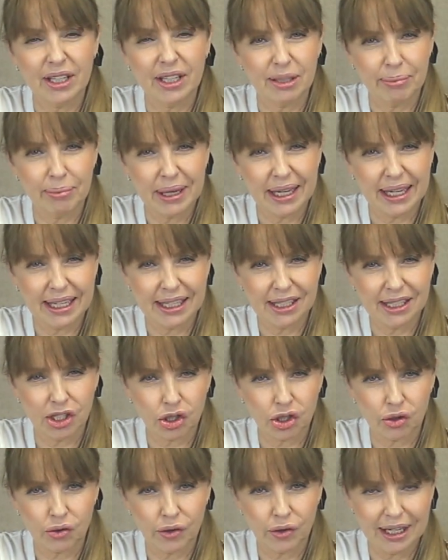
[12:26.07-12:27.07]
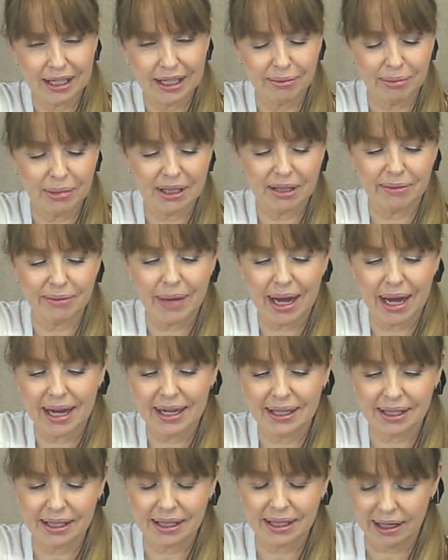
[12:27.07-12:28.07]
to be his treatment
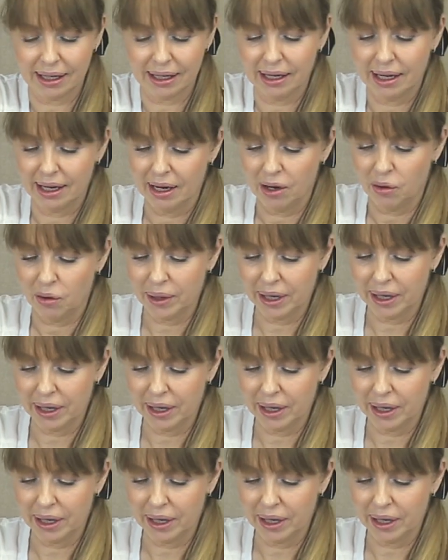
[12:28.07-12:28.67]
mask. We're